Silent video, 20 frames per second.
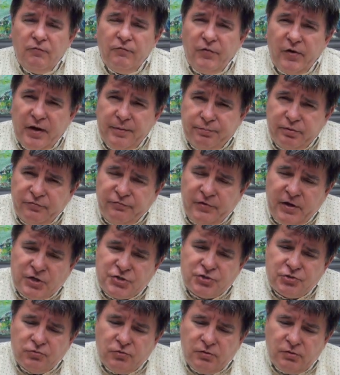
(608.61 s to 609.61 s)
very
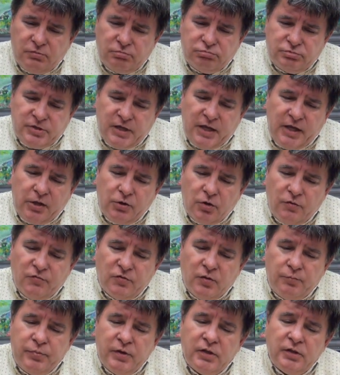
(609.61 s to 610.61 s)
professional, taking
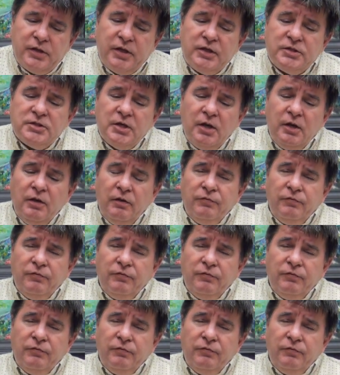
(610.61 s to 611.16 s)
over the buildings.